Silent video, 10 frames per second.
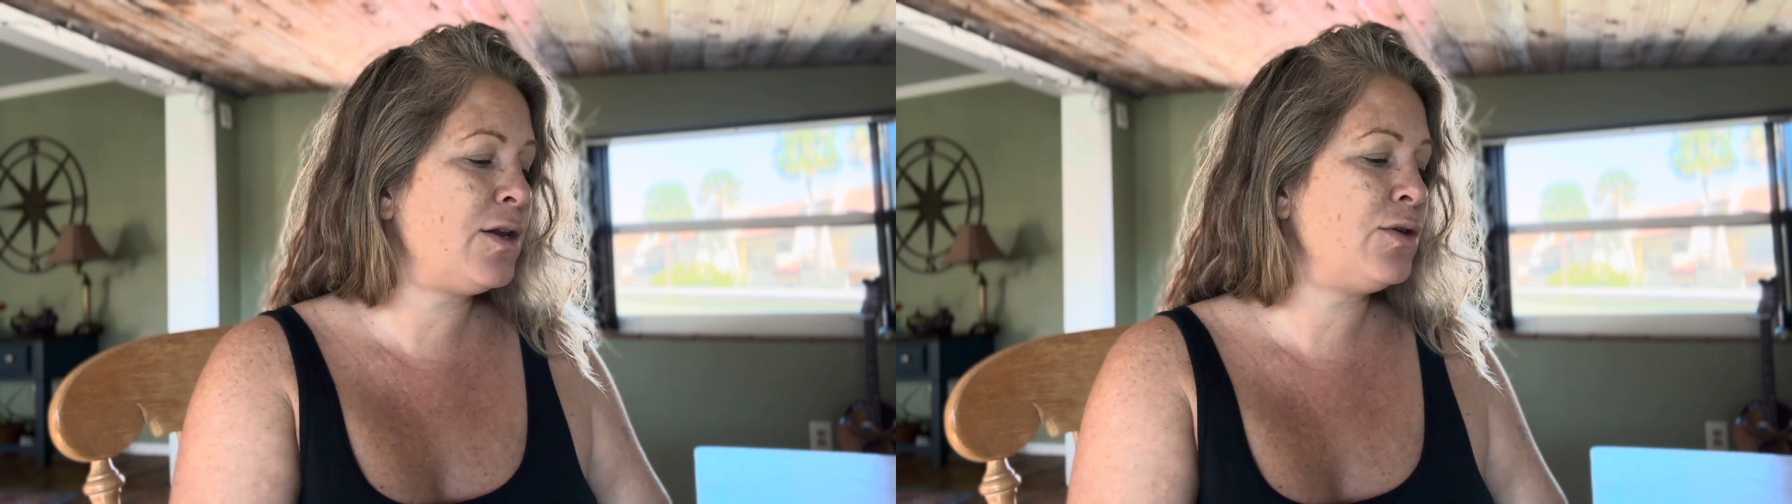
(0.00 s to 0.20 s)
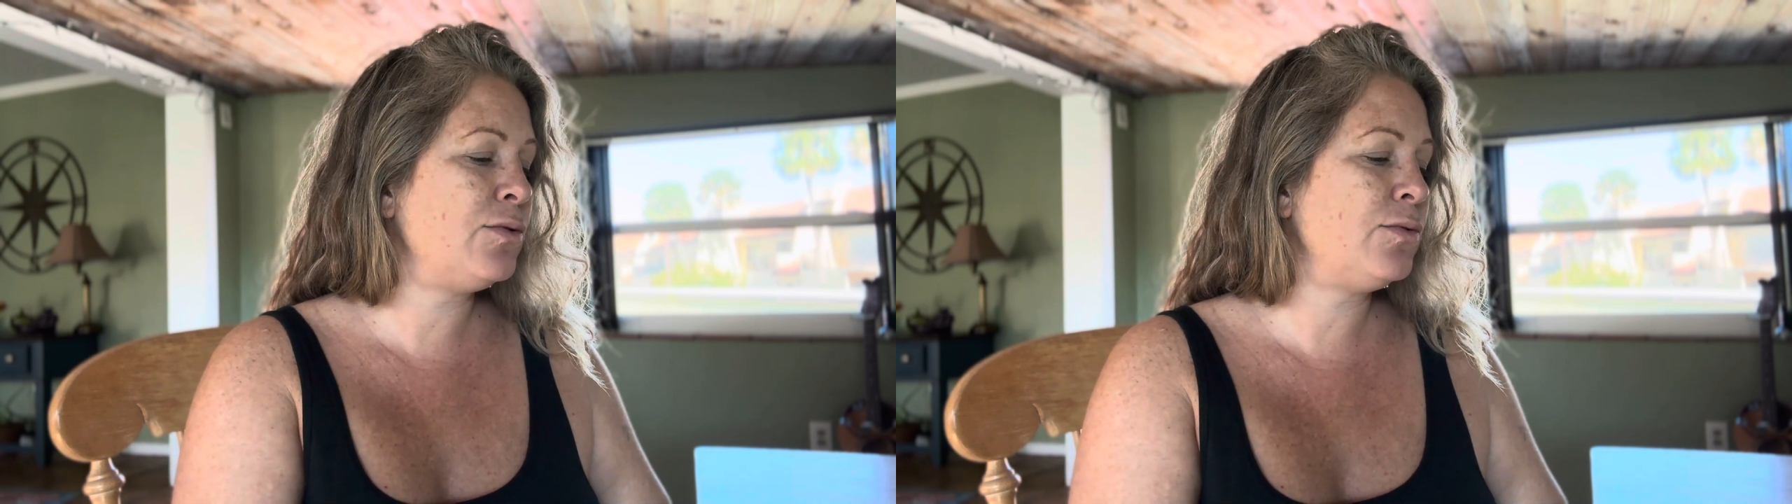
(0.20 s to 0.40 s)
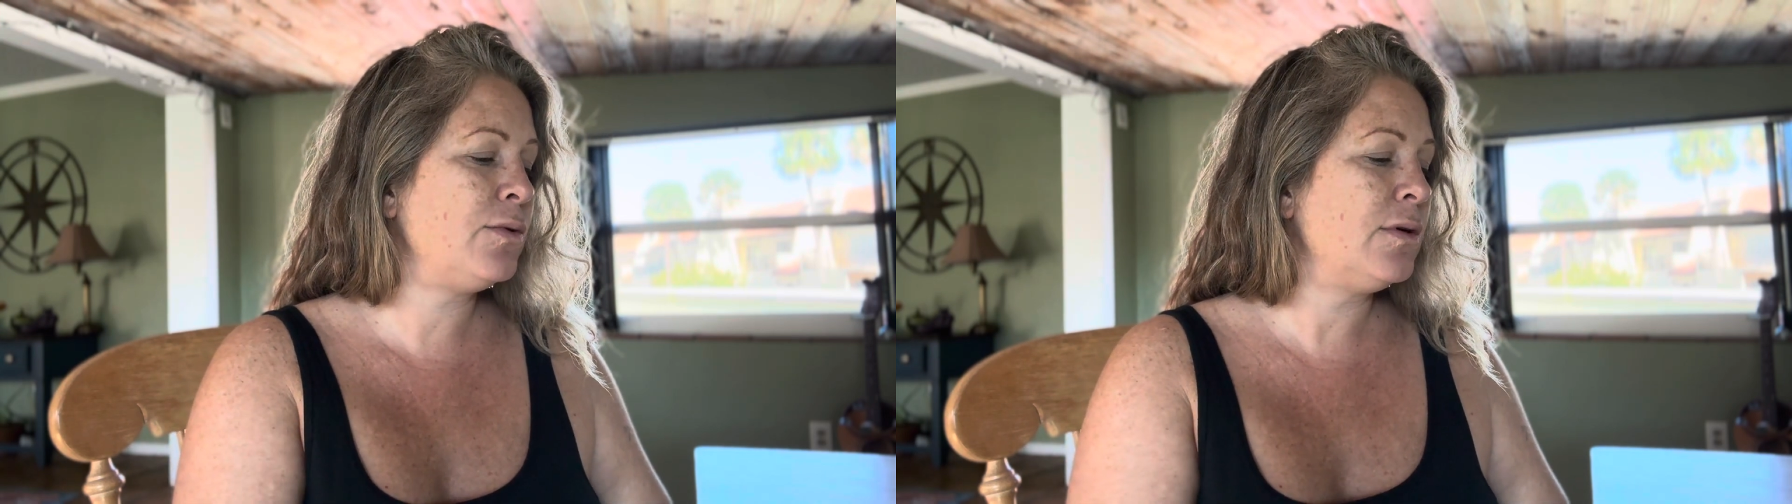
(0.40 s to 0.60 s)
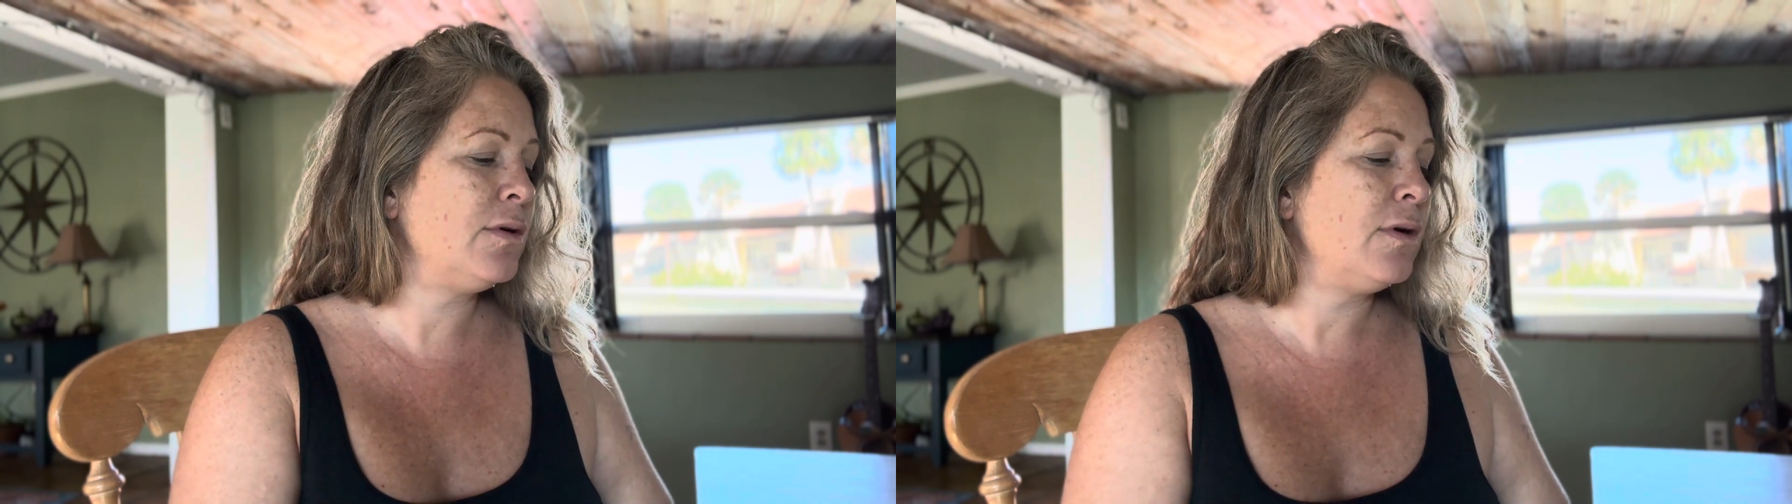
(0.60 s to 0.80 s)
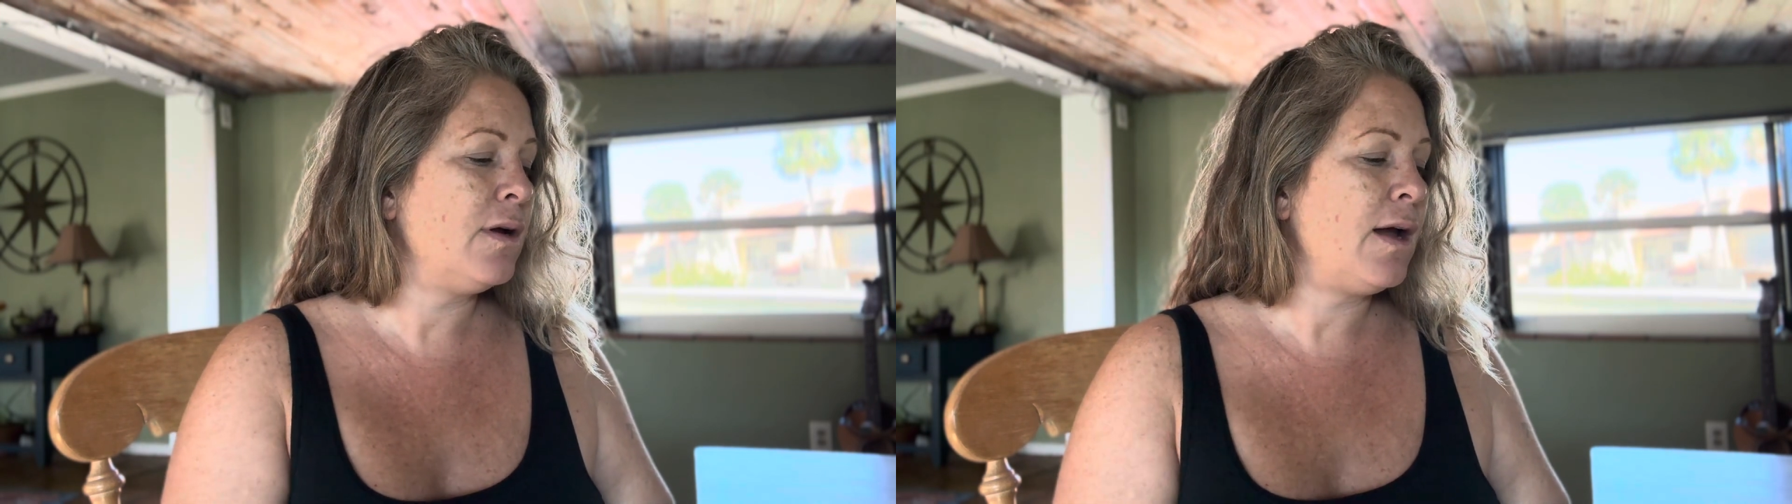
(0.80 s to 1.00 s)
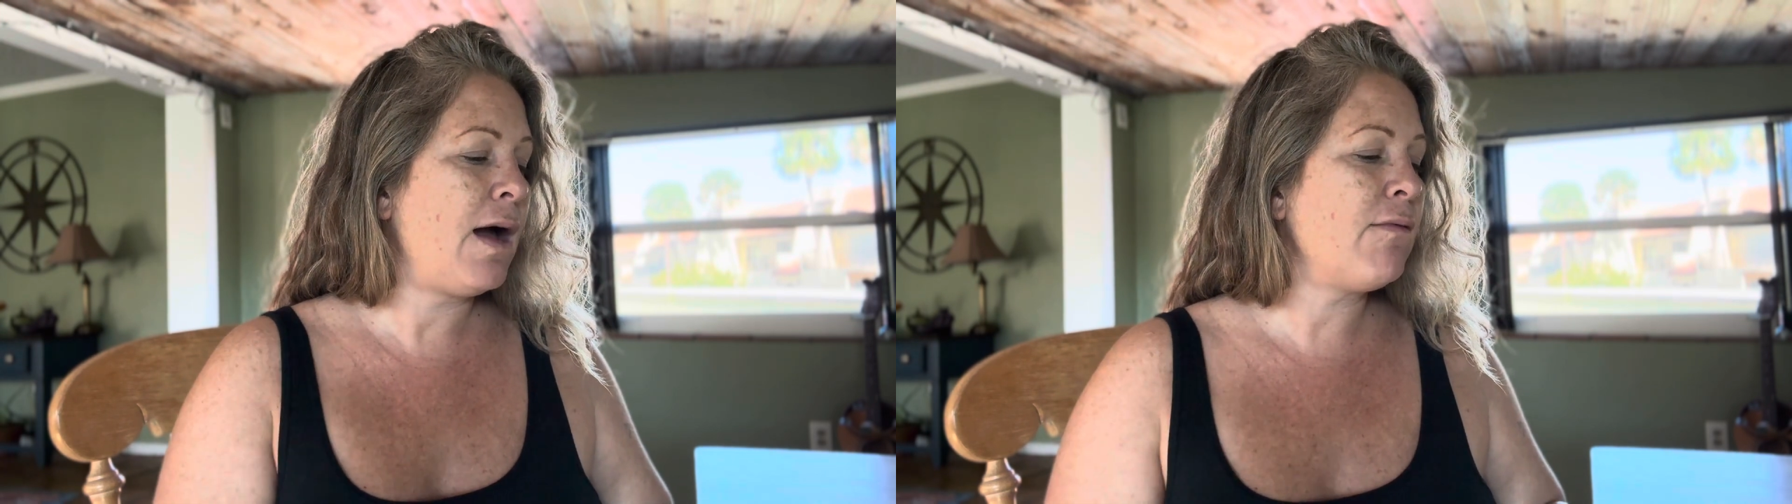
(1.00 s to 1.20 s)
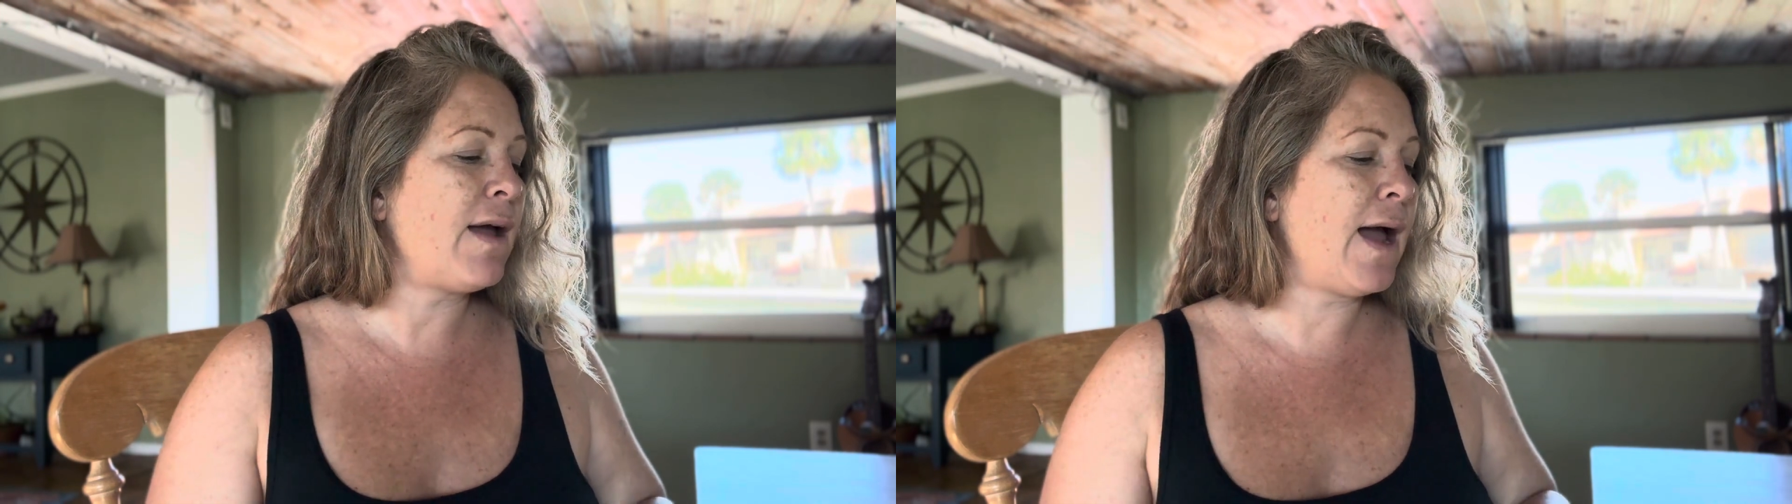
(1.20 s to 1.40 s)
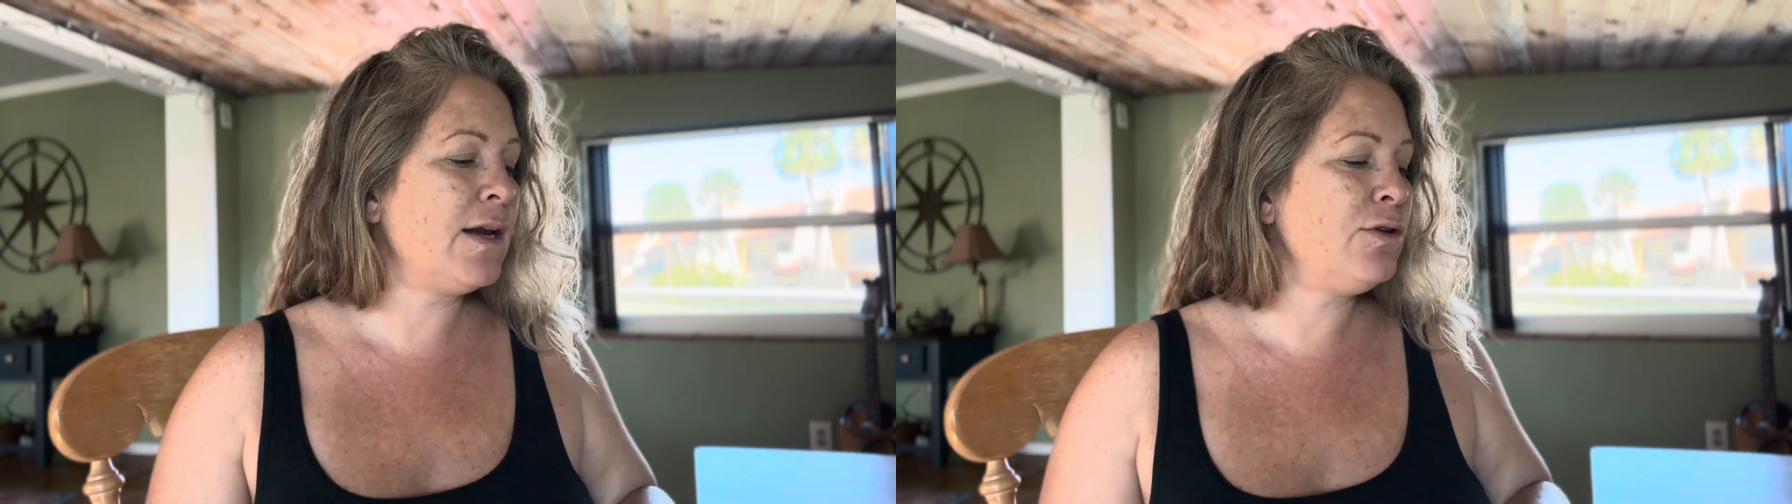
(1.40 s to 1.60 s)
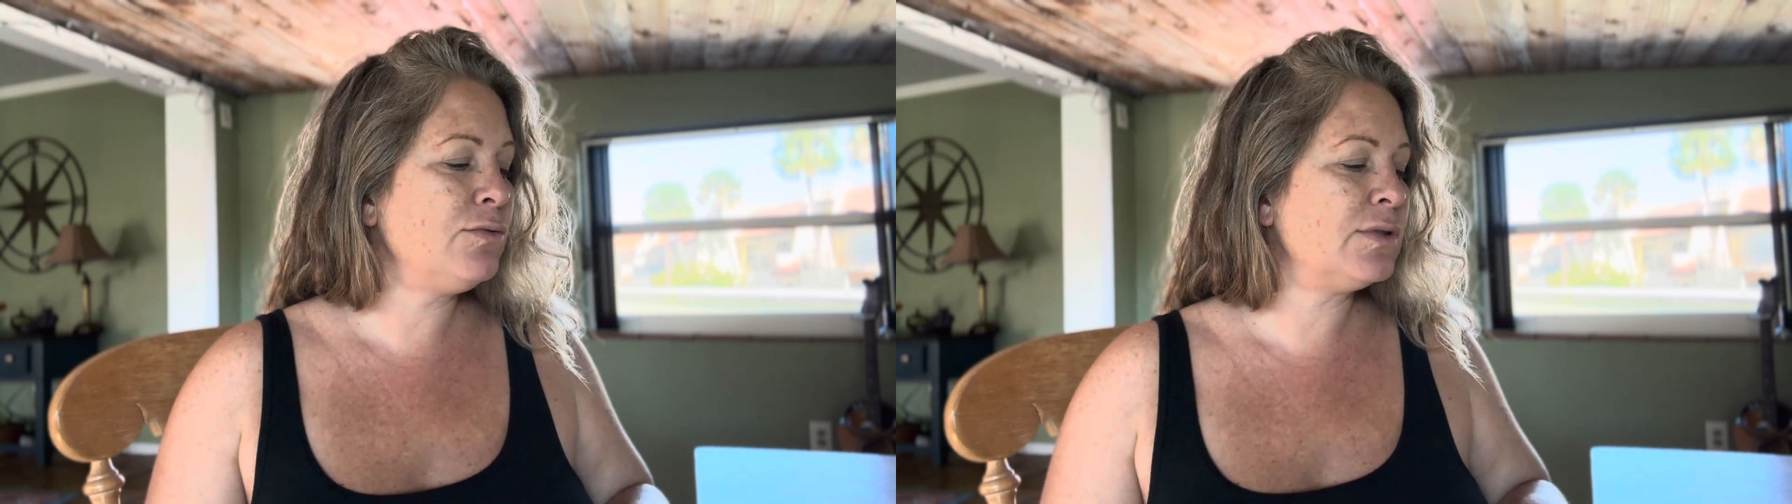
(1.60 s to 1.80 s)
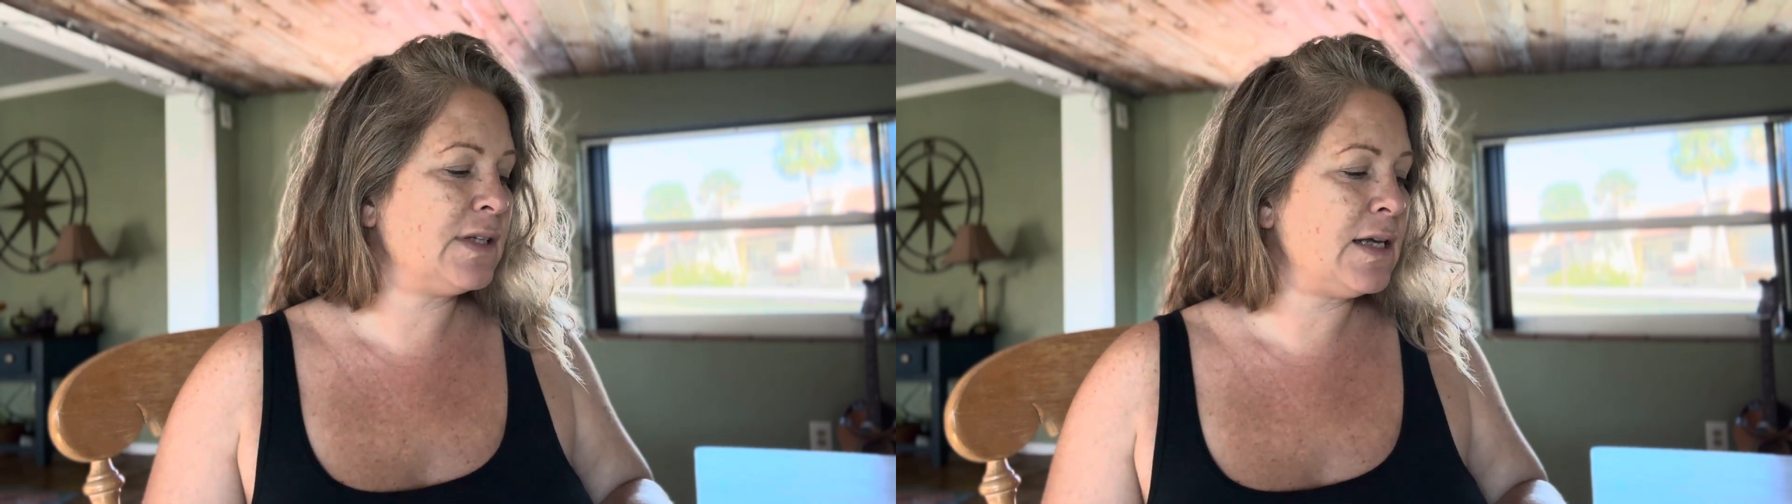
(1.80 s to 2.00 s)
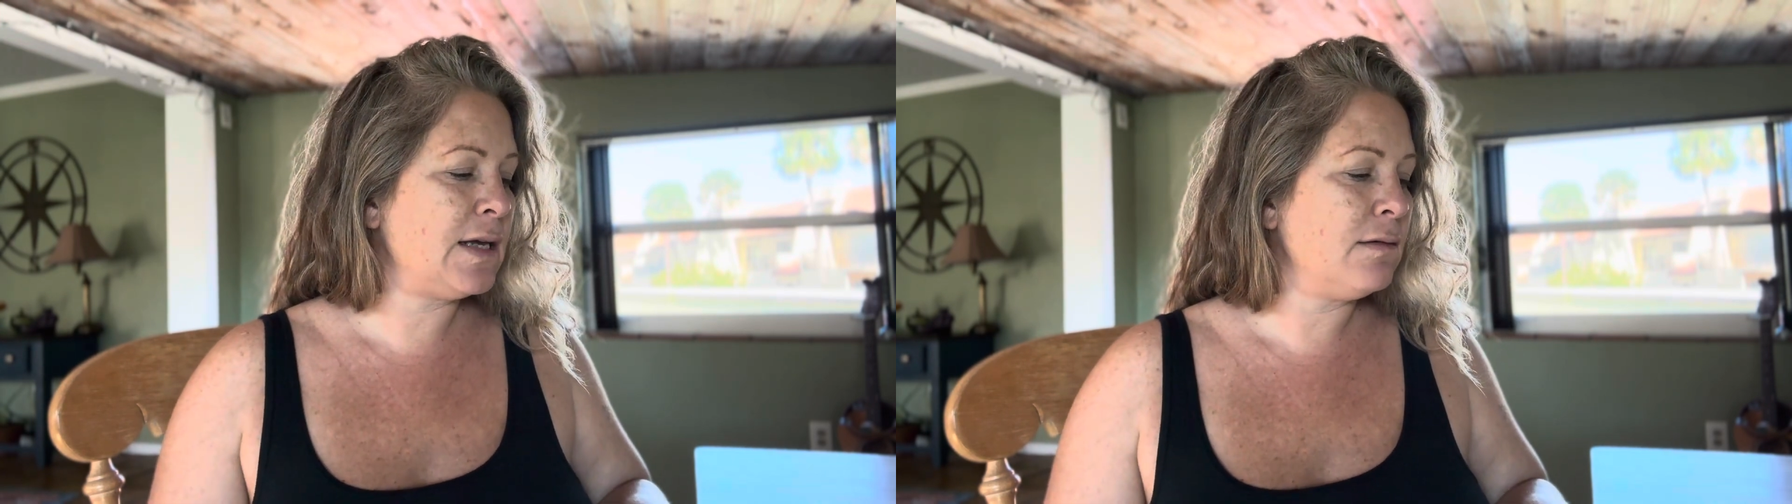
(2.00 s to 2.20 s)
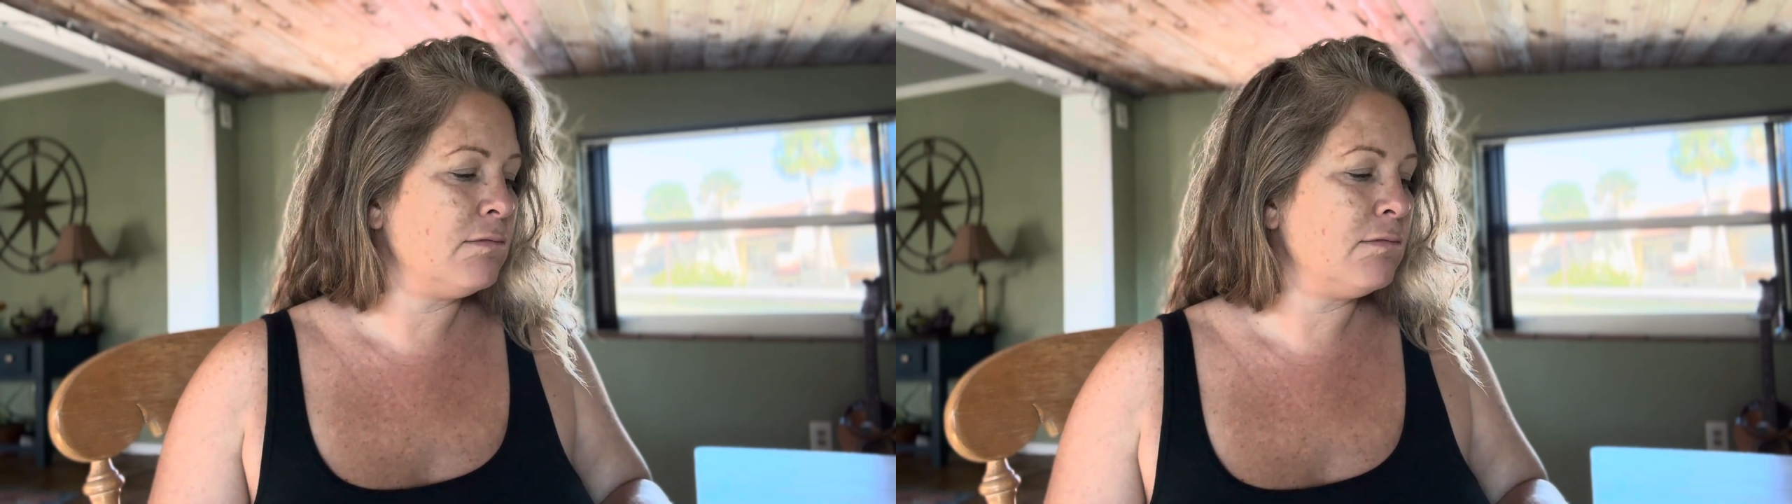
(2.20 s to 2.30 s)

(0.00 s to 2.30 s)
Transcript: you see